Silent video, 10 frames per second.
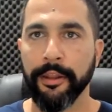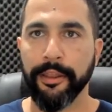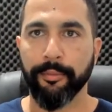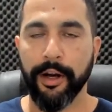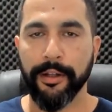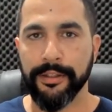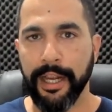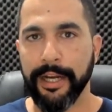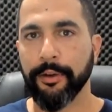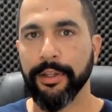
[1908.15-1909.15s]
the product's
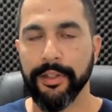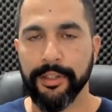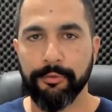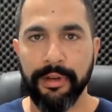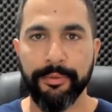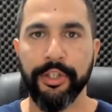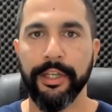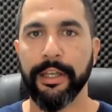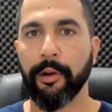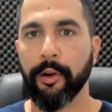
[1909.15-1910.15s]
title, the
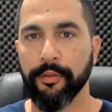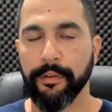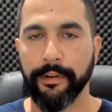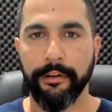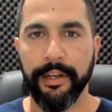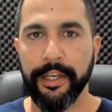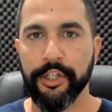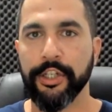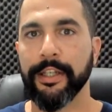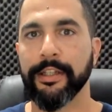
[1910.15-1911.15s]
description, all of the
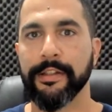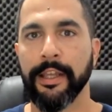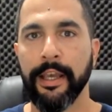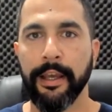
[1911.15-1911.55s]
variations.